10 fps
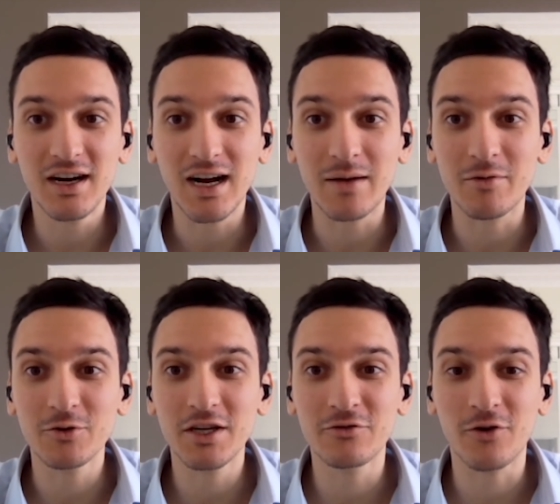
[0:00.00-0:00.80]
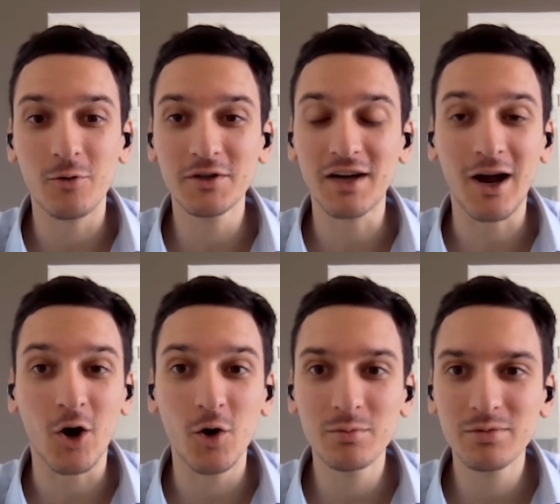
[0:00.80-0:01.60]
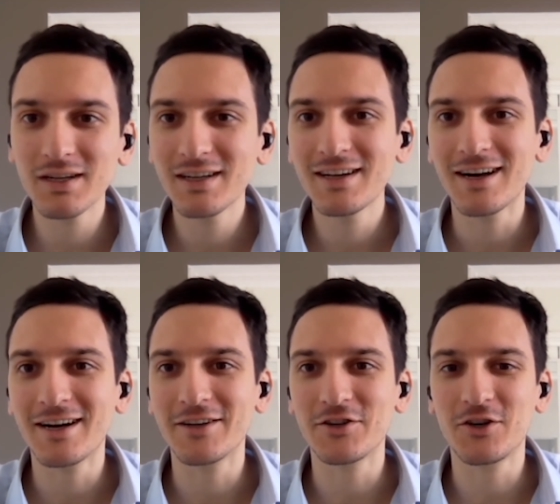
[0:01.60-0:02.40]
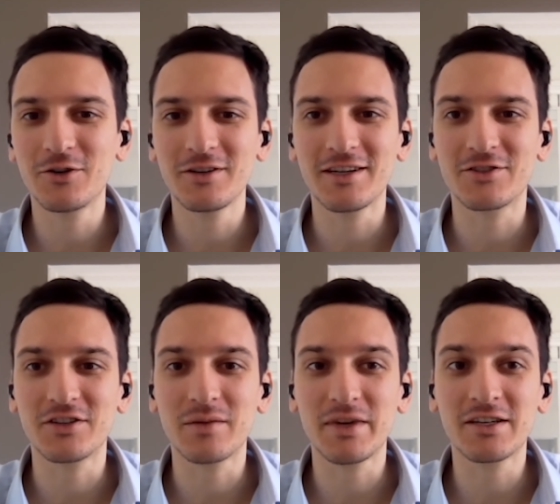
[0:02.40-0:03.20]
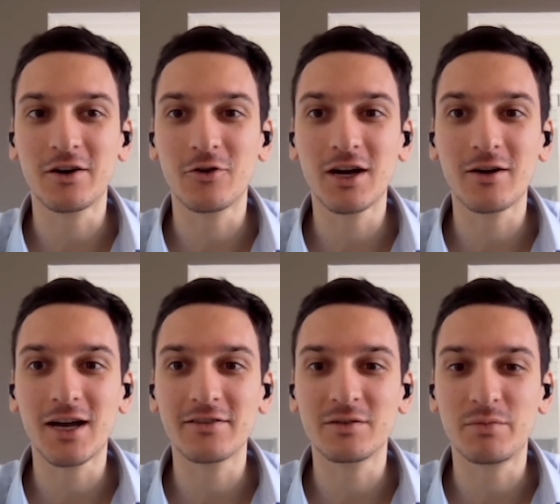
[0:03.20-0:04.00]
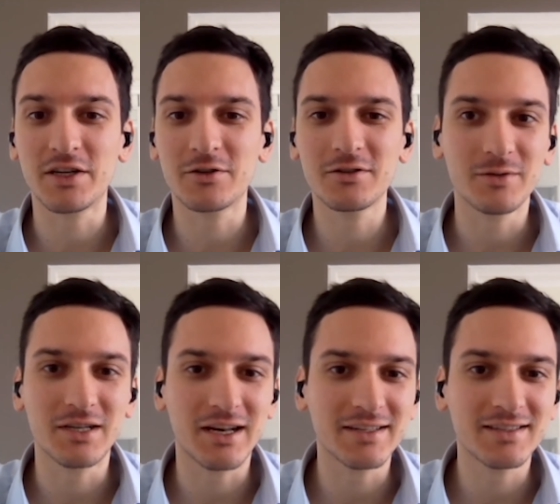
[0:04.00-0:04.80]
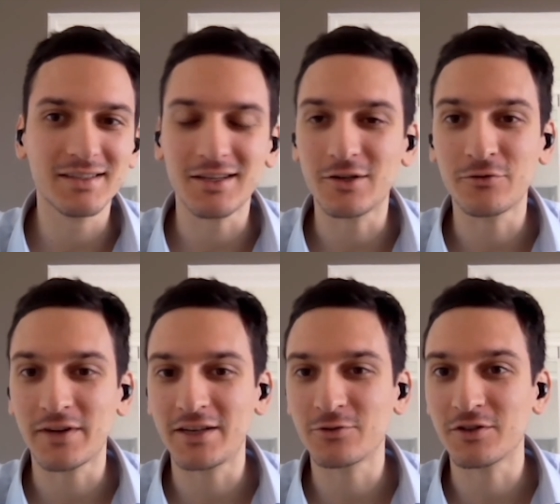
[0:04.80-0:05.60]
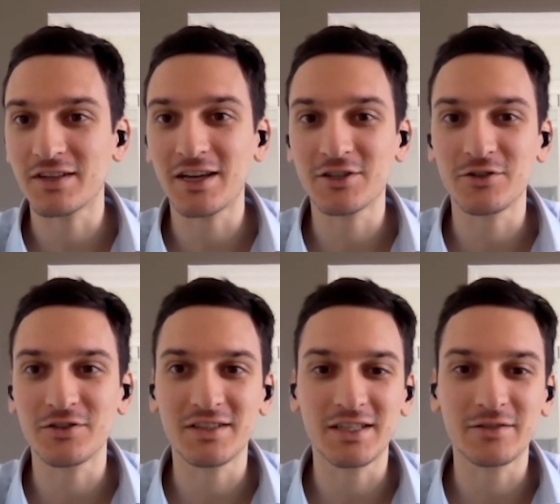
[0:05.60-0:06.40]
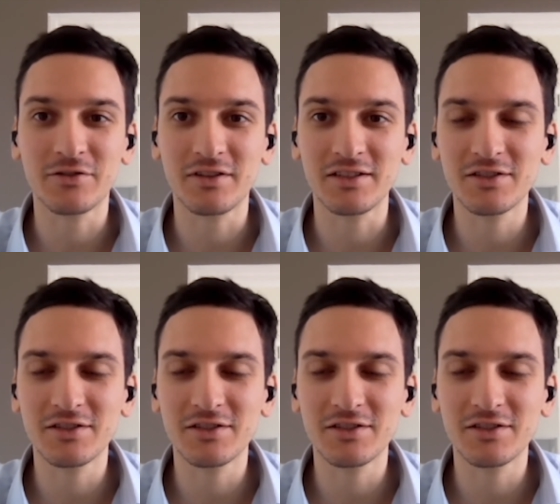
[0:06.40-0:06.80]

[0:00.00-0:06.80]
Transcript: I'm looking forward. I hope uh, you know it's gonna make all our lives better with less uh, failed transactions and everything.